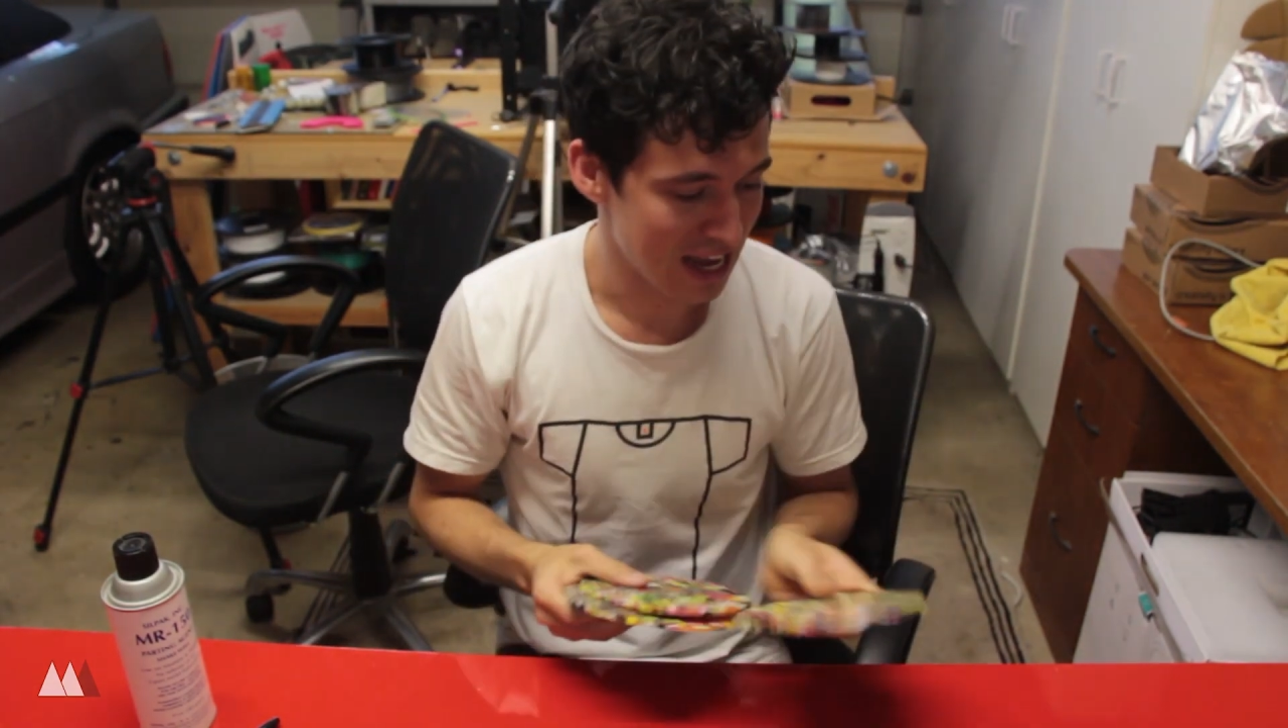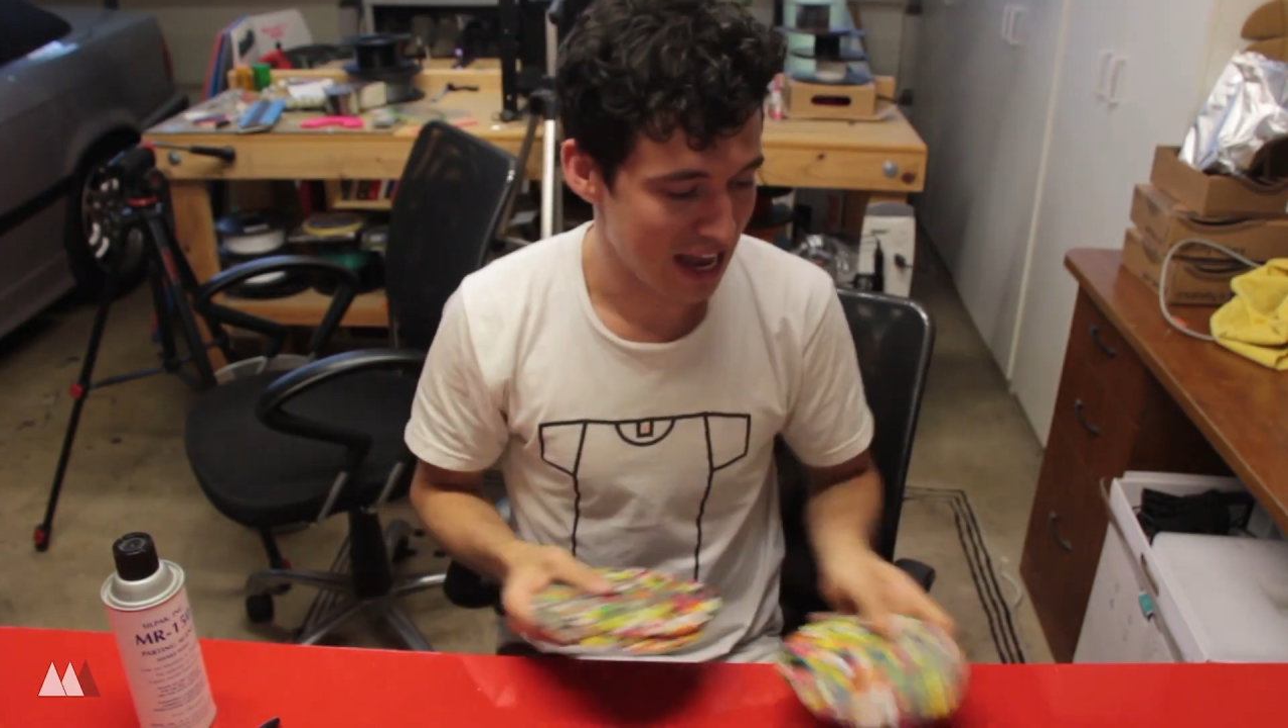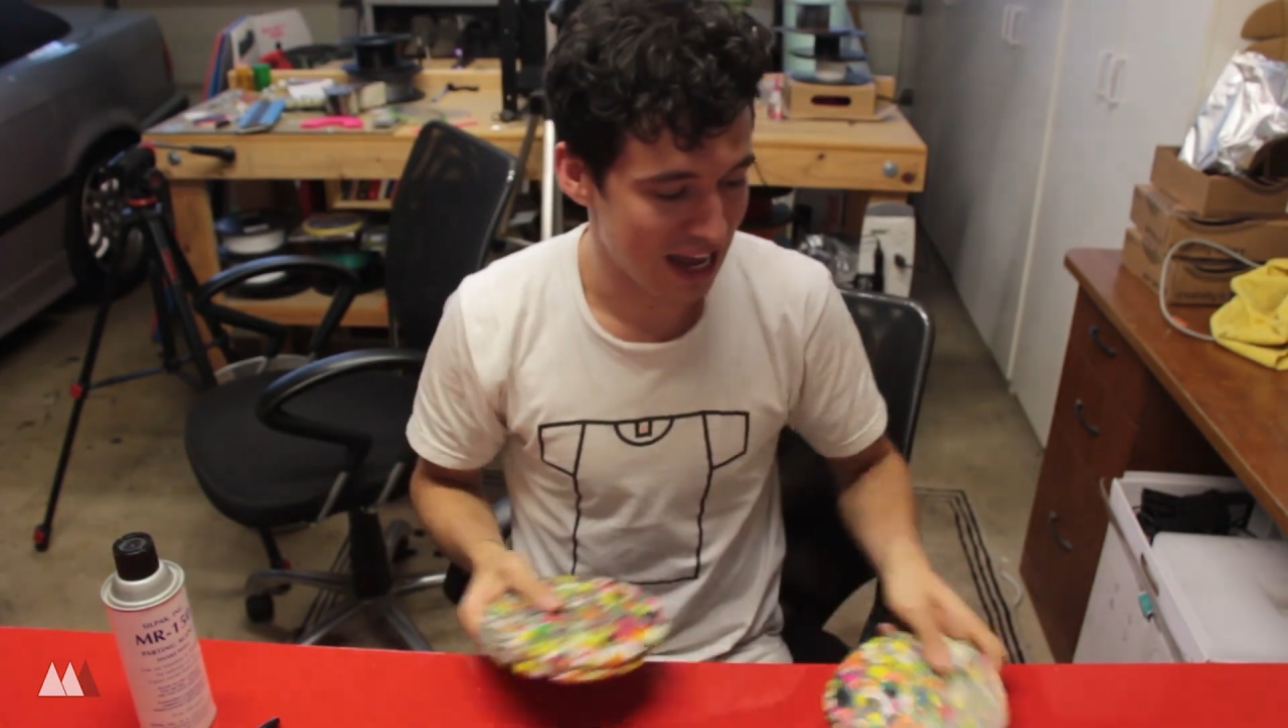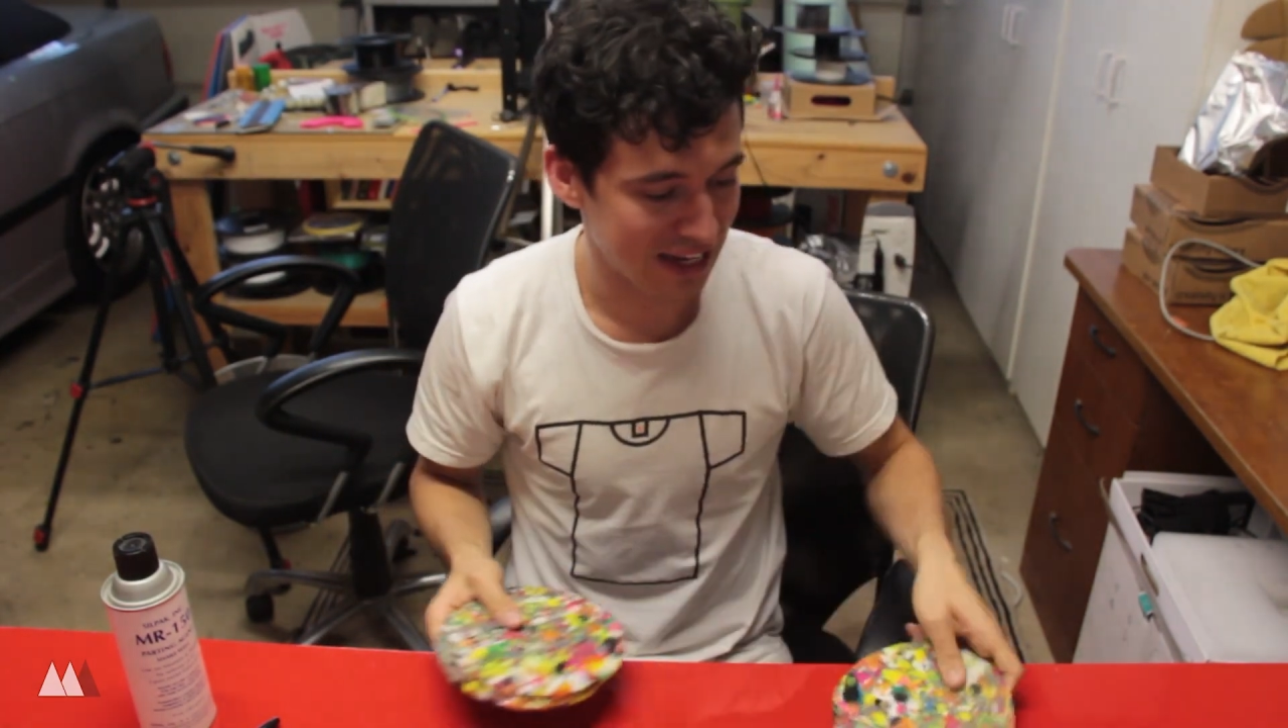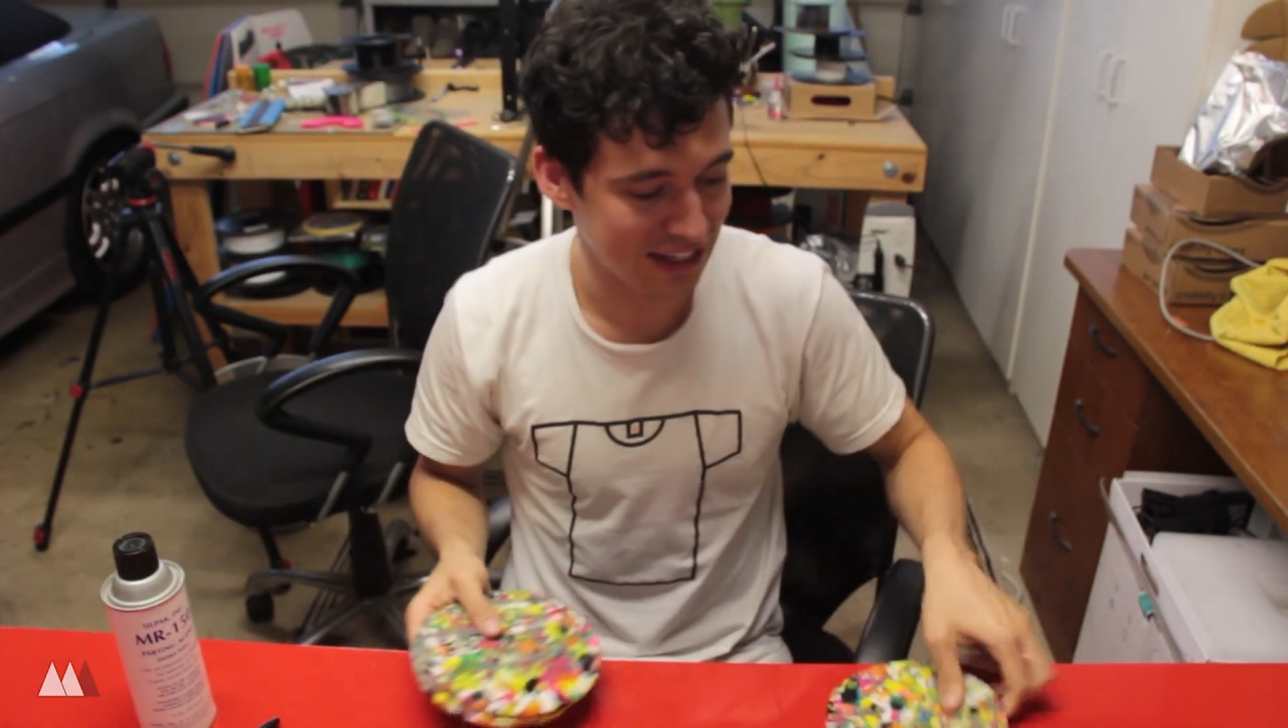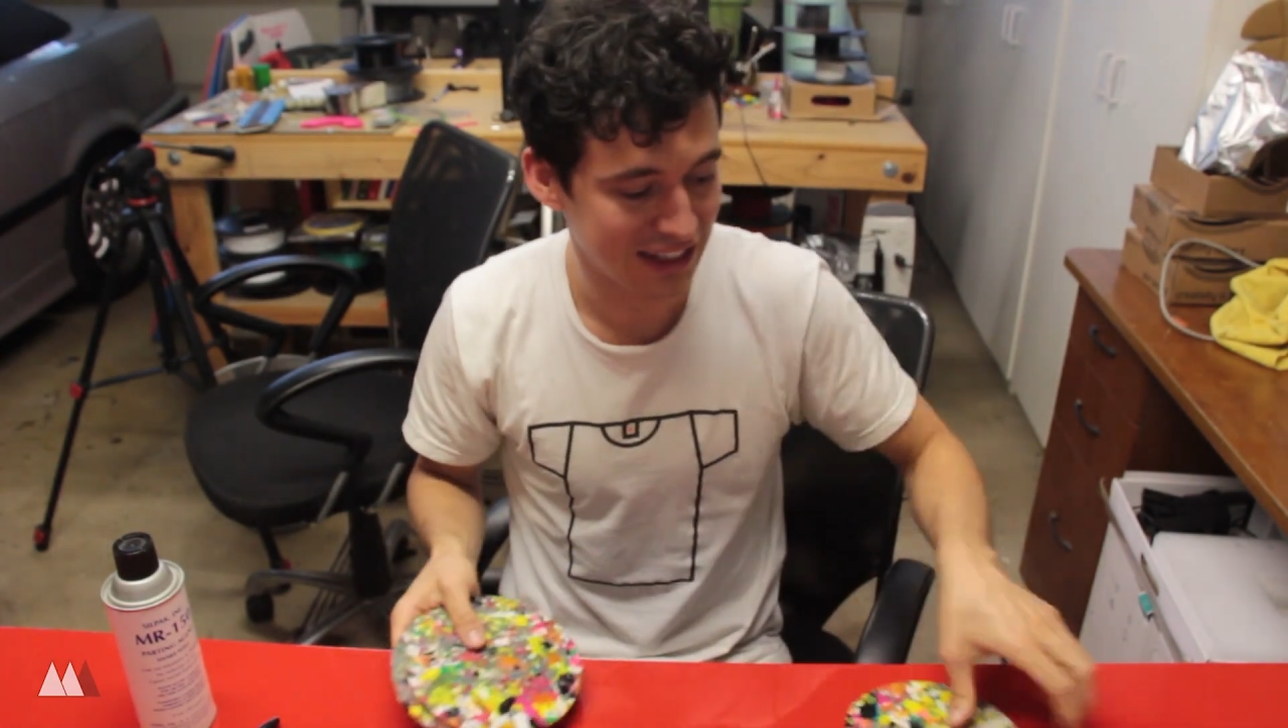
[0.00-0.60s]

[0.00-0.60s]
and